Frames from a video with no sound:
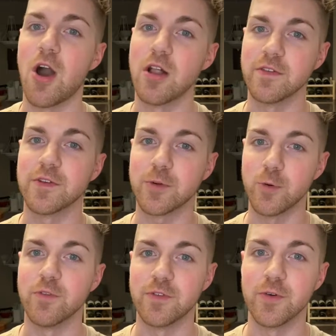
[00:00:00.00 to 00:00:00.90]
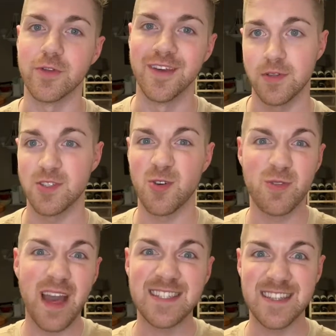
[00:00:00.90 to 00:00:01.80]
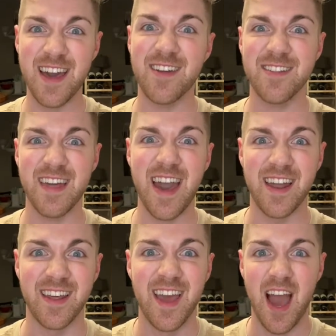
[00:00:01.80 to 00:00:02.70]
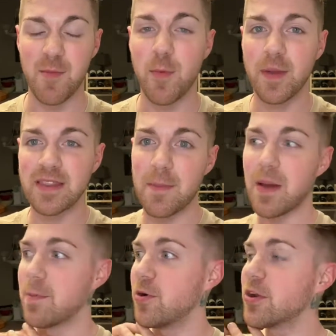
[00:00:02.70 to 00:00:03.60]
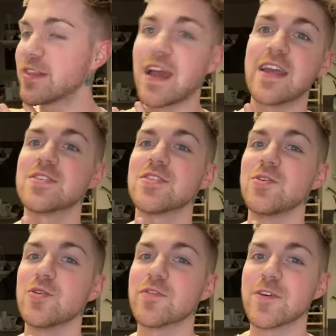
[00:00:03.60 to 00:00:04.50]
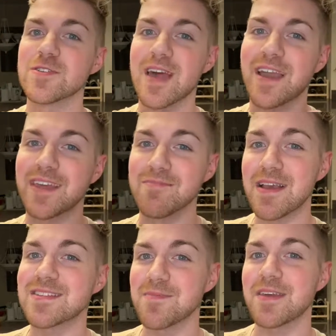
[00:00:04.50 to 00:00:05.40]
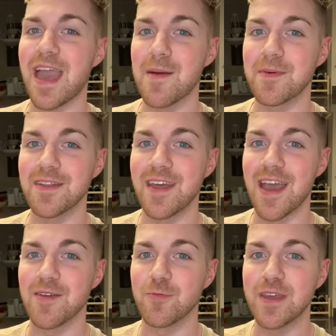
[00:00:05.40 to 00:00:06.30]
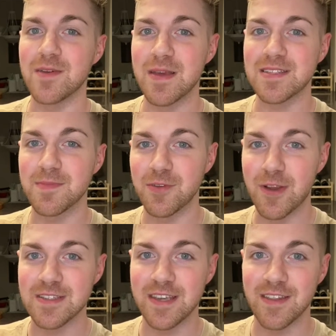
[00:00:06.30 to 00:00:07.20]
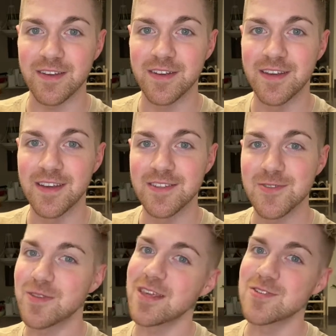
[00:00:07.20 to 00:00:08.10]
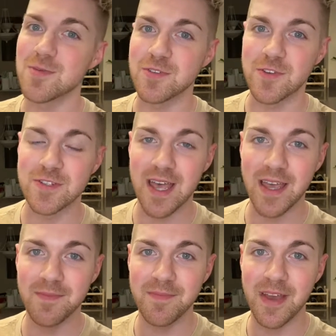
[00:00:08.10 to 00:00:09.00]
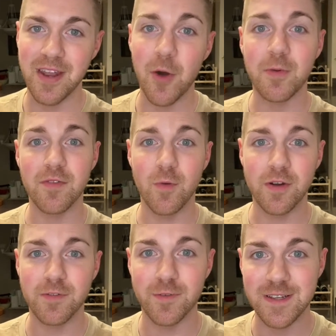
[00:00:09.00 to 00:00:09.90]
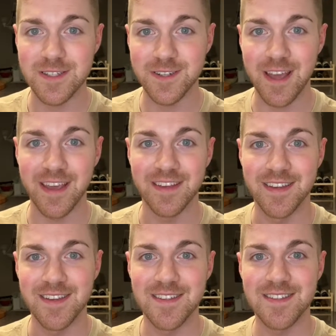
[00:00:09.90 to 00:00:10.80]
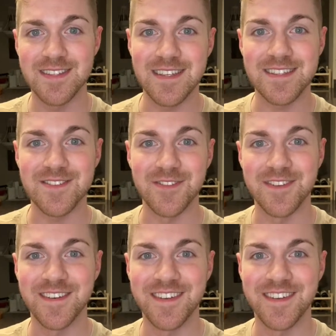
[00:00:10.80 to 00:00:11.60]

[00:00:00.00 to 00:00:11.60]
all of your cool food. So that's that on that. I'm hoping that by putting that into the universe, I can make something happen and we can make something great together. So thank you so much for your time, and I hope you have a wonderful rest of your day. See you soon.